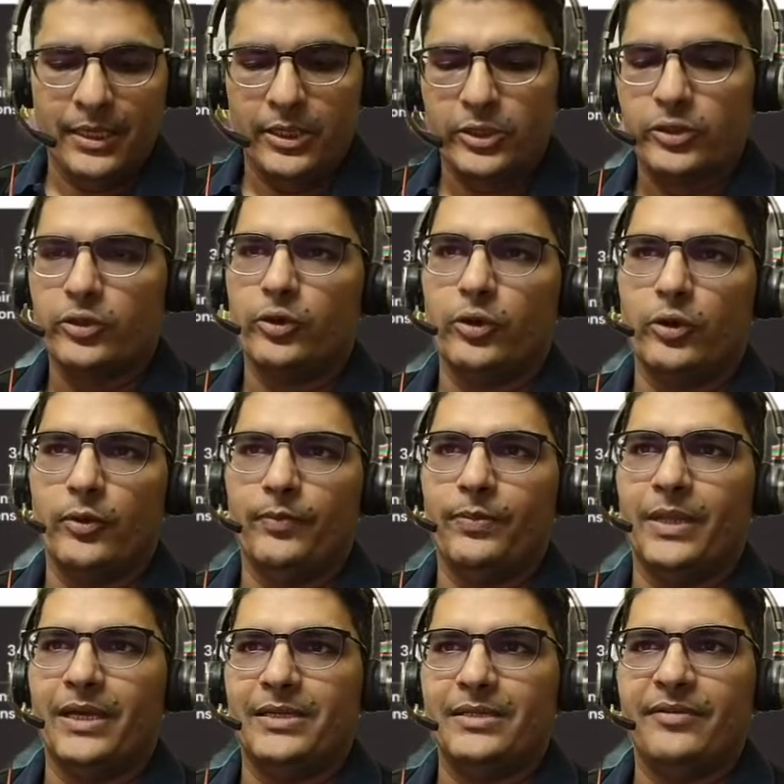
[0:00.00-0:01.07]
So
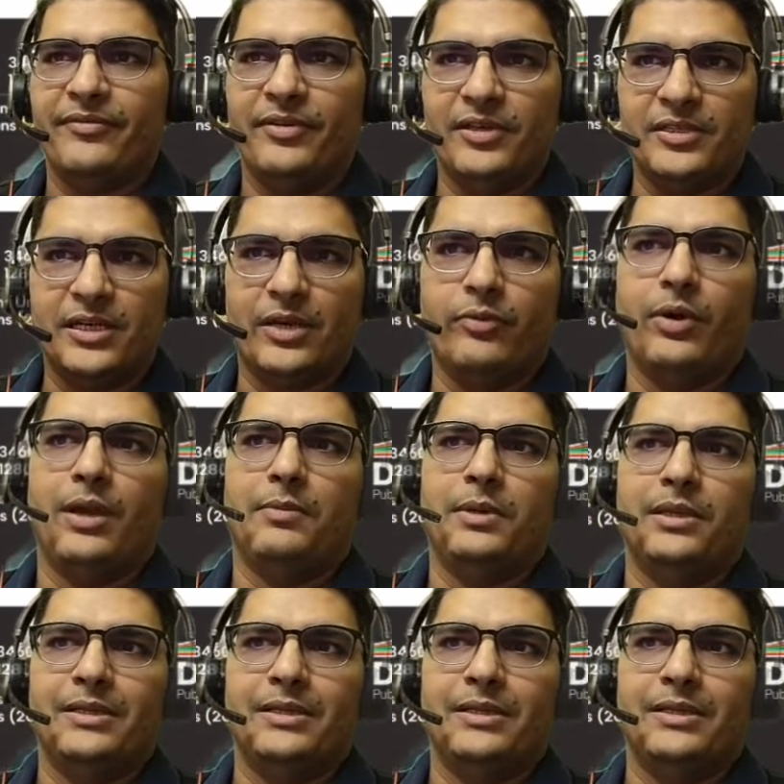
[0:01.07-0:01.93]
that is the first requirement.